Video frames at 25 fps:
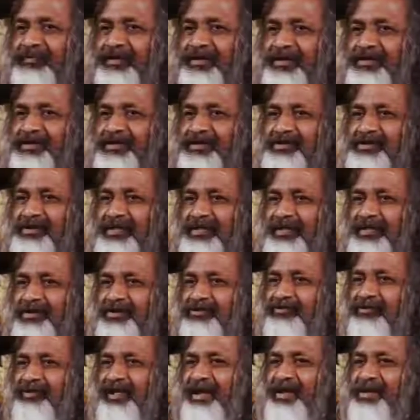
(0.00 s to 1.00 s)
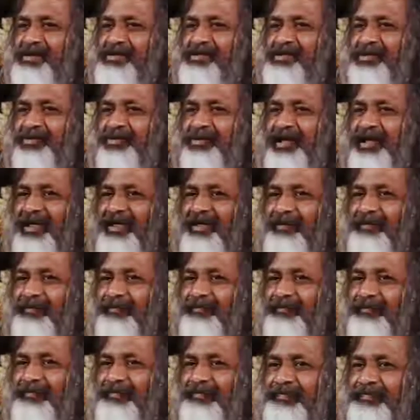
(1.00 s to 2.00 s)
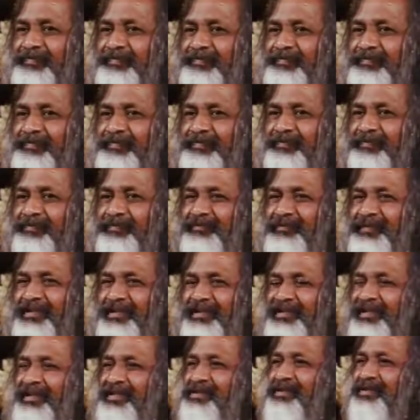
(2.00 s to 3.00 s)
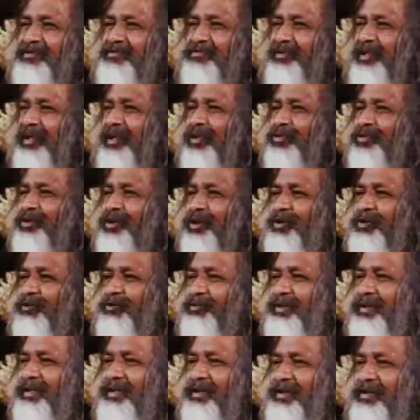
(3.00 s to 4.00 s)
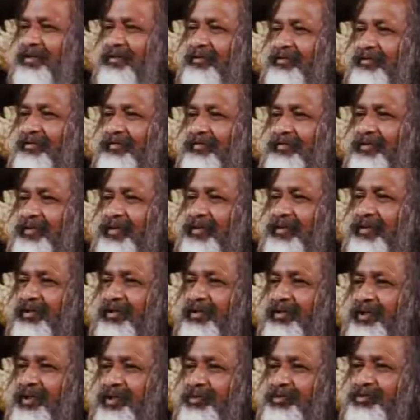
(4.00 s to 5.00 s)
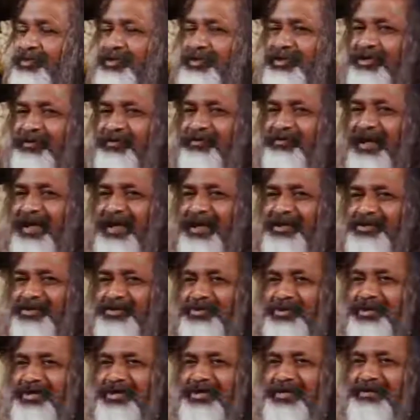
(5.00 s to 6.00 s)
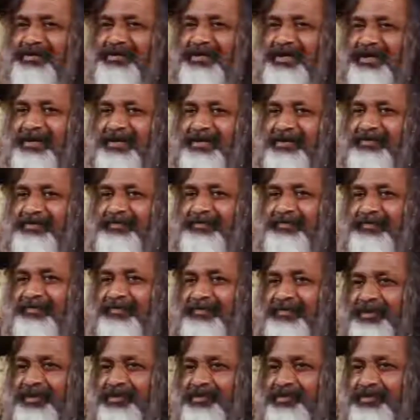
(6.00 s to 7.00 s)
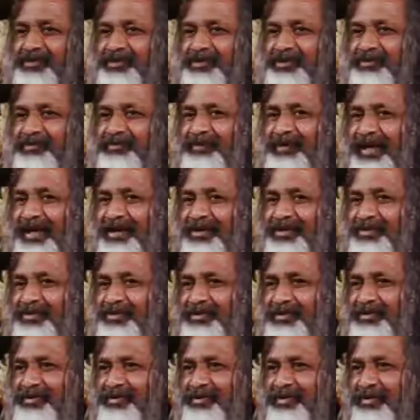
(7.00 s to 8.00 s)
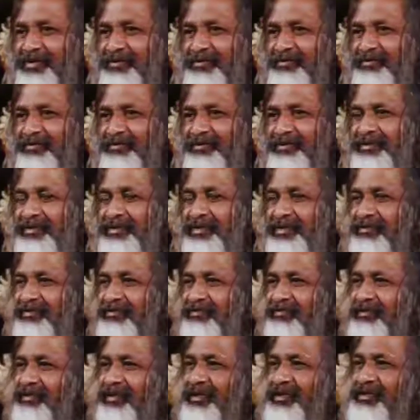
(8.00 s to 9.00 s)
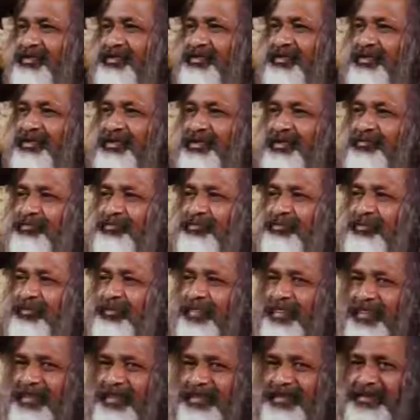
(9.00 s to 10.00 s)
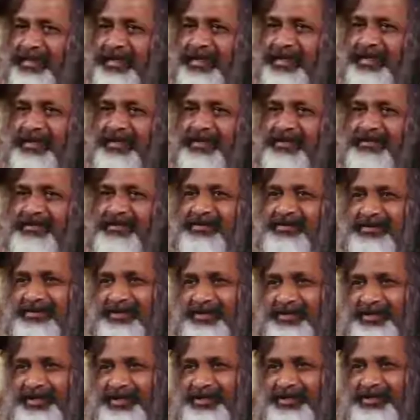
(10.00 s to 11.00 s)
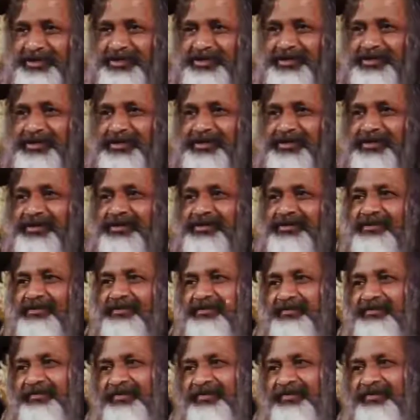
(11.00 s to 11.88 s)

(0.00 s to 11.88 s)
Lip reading: In the sun it fades away, but it doesn't fade away completely. And put it back to the color, put it back to the sun eats it up, the color enriches it.